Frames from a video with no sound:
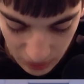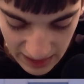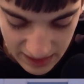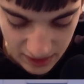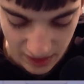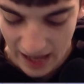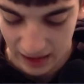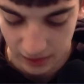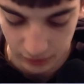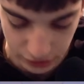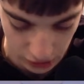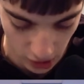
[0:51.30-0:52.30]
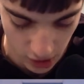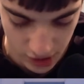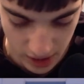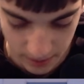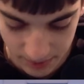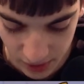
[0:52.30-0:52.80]
your Echo charged
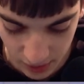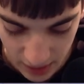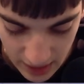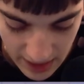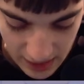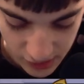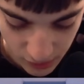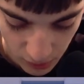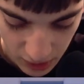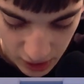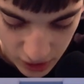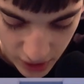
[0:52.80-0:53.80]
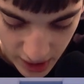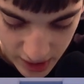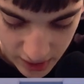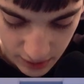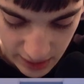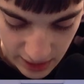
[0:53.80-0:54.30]
up. So that's what we're going to try and
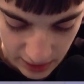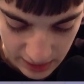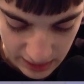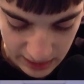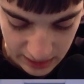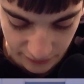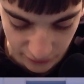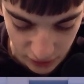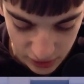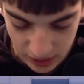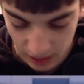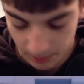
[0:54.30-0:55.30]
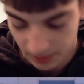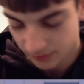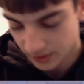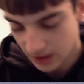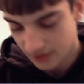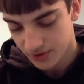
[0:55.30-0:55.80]
do here in the first couple of
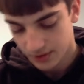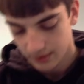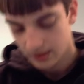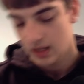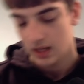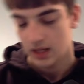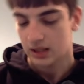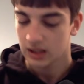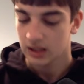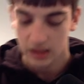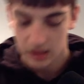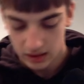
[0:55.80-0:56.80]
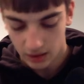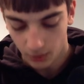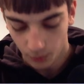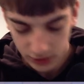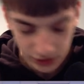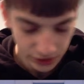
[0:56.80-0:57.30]
rounds. And
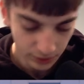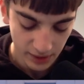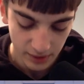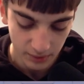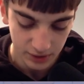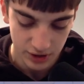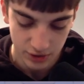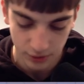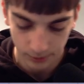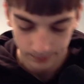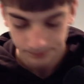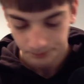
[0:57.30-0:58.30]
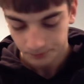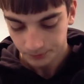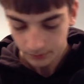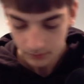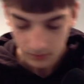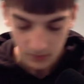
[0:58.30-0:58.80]
what you really want to do
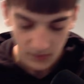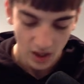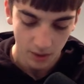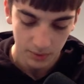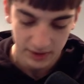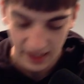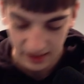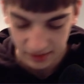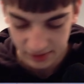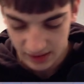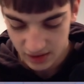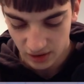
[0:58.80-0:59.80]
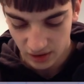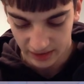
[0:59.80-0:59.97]
with the Echo Sage, like I